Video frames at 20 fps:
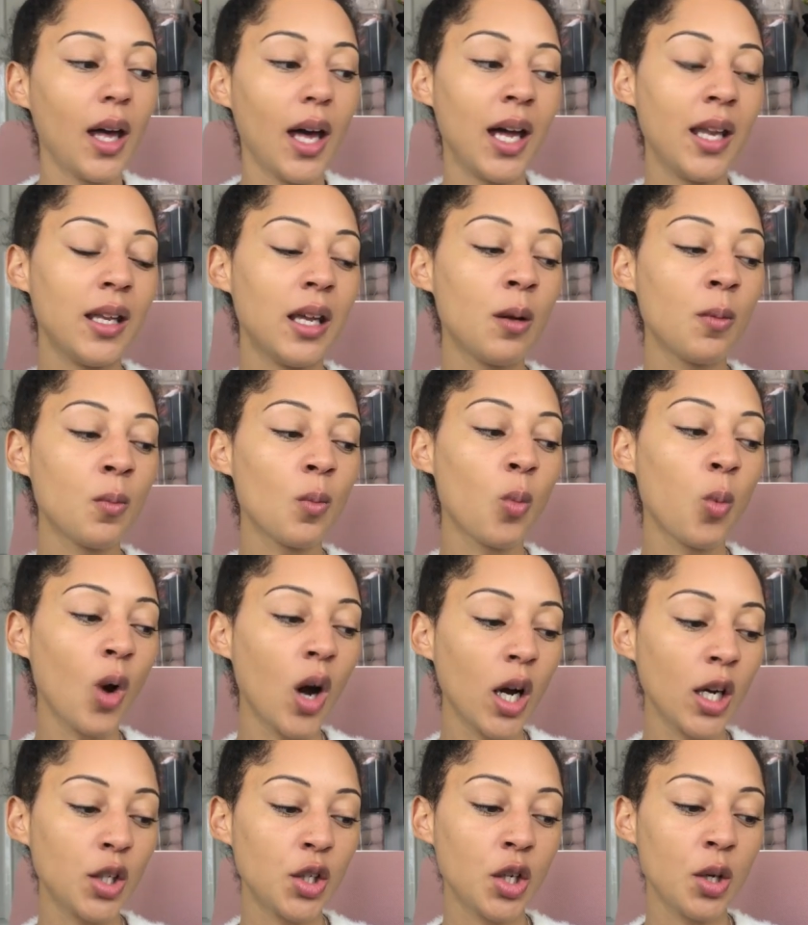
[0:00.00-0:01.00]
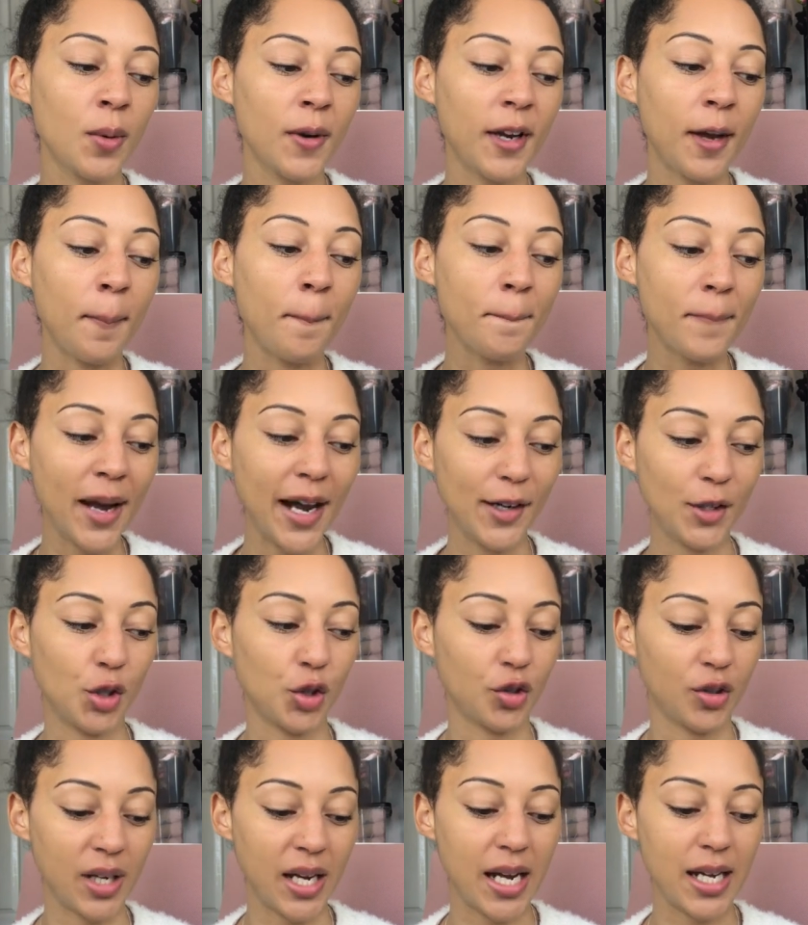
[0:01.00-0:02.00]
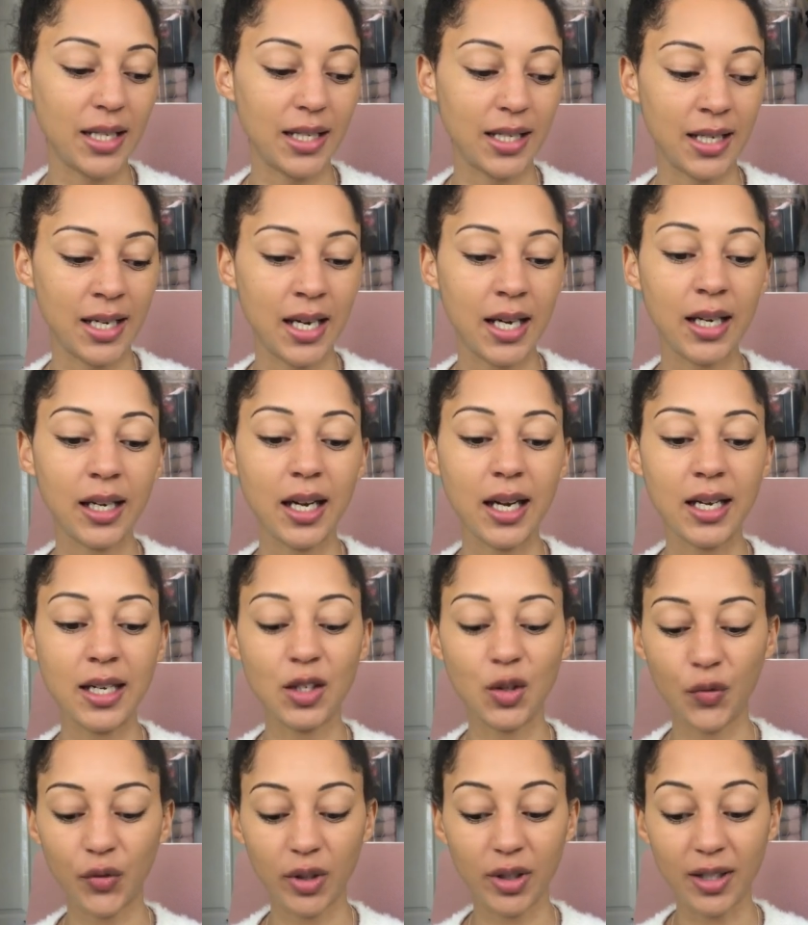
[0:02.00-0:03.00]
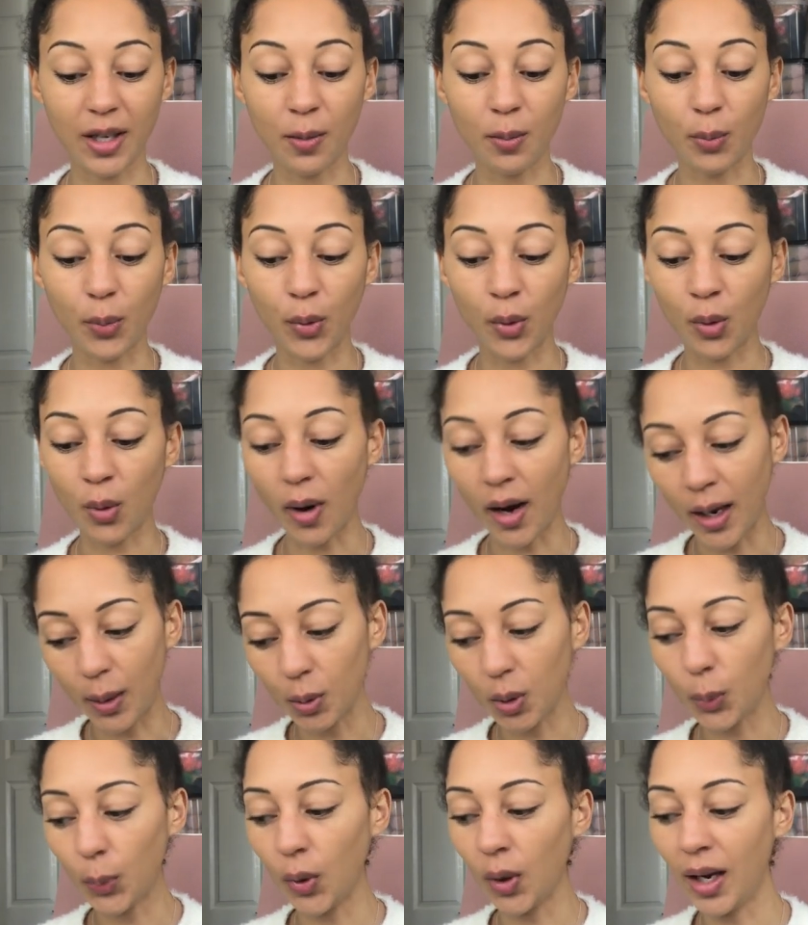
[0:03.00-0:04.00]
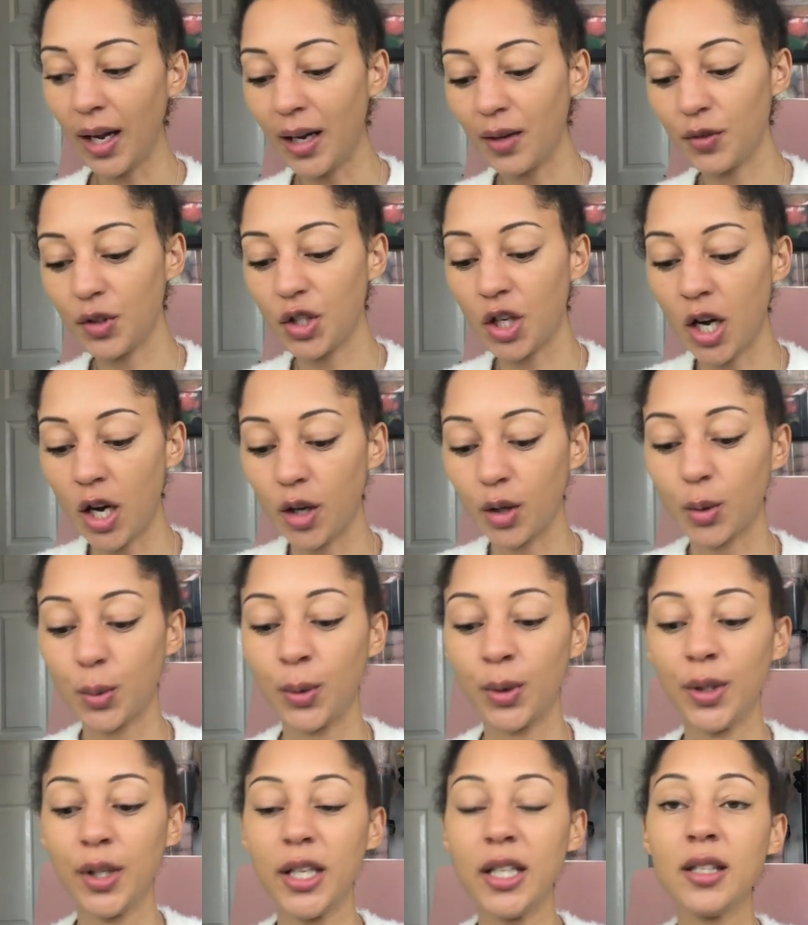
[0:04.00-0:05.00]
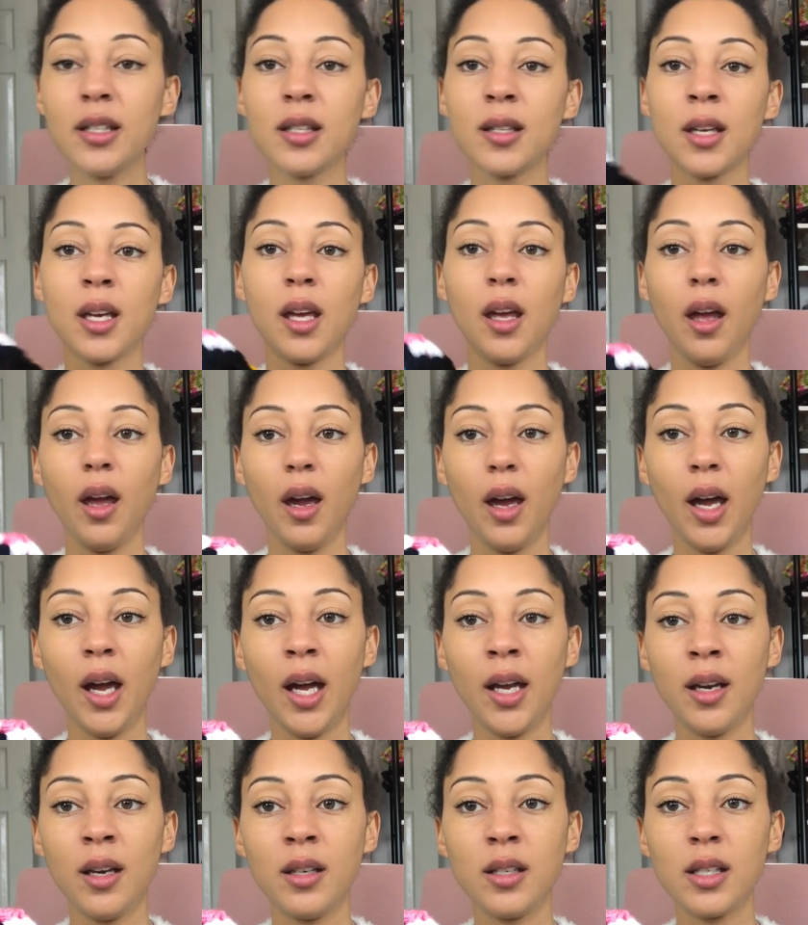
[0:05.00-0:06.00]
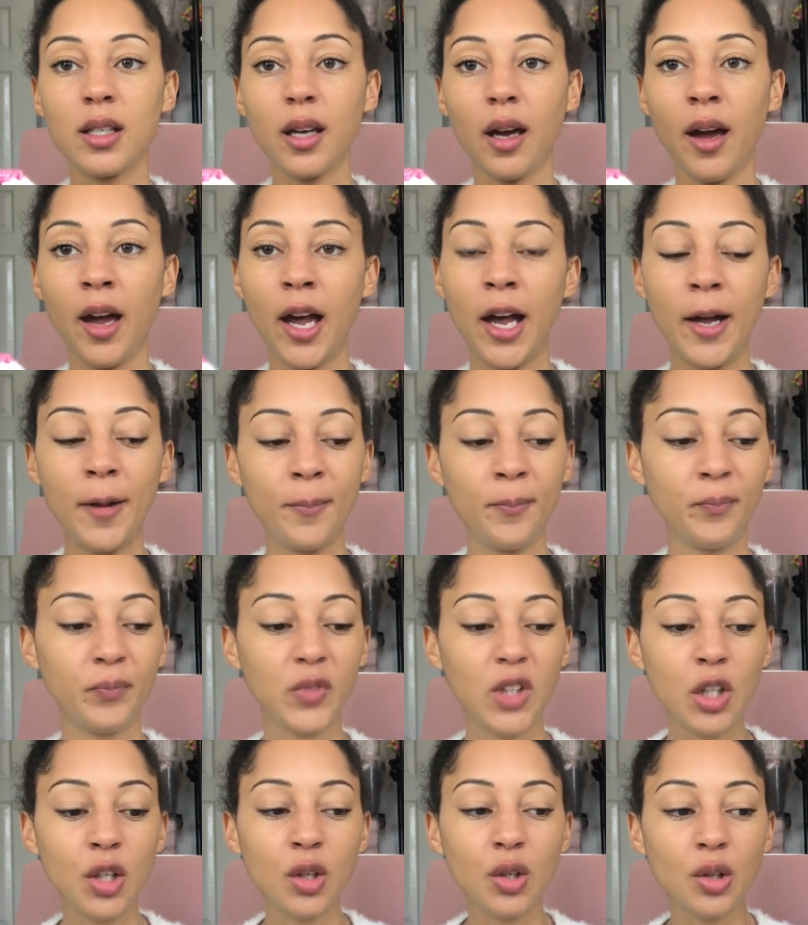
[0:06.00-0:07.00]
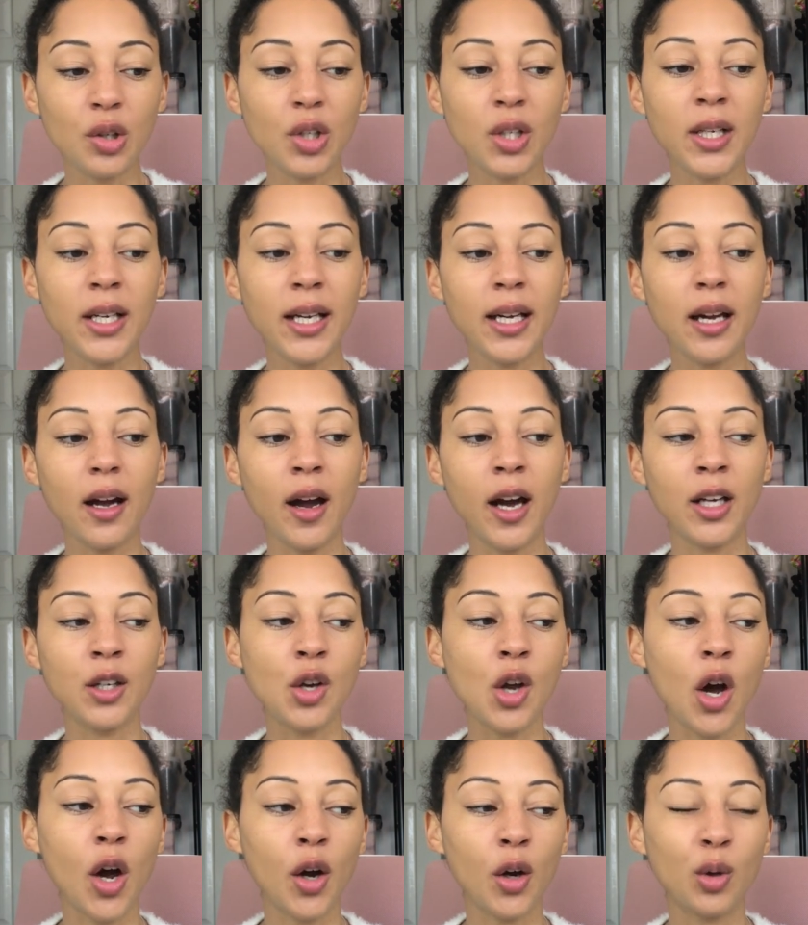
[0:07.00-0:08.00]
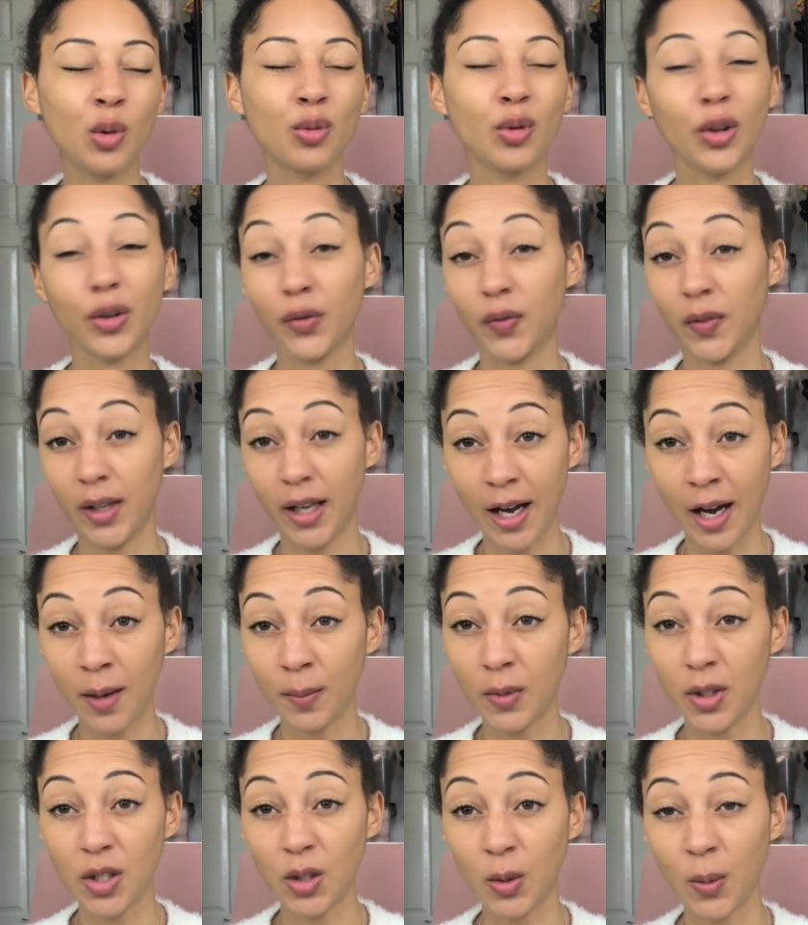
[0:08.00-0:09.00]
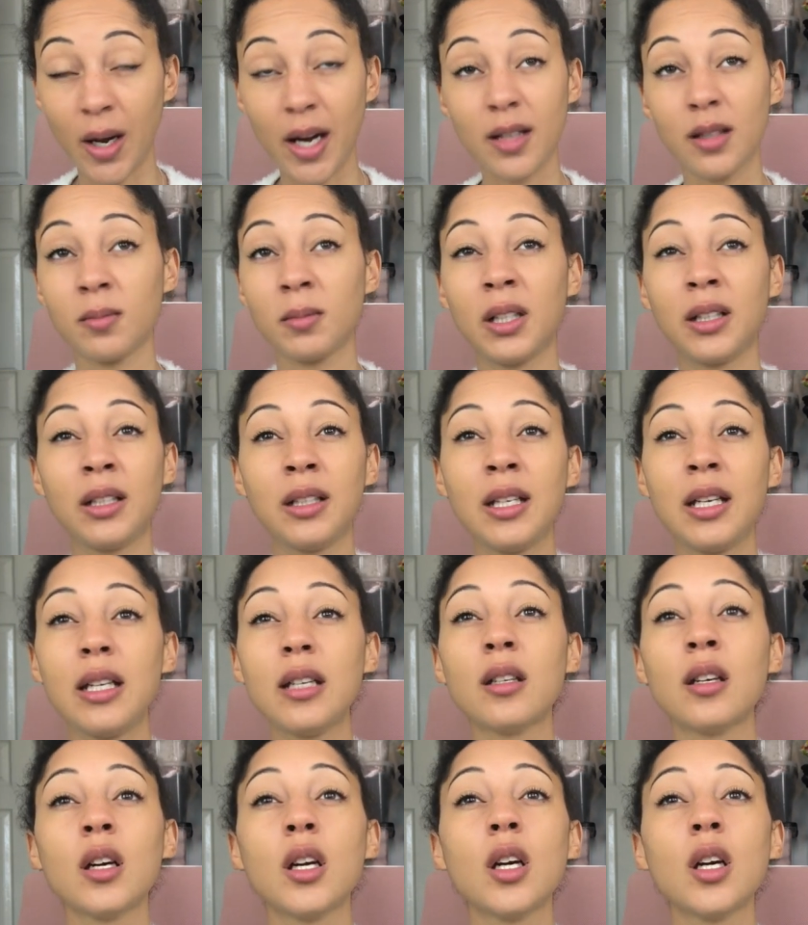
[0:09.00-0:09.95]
And then what I do when I'm batch creating is, for example, I will pull out the turquoise, and um, usually I know roughly how many squares I'm going to need.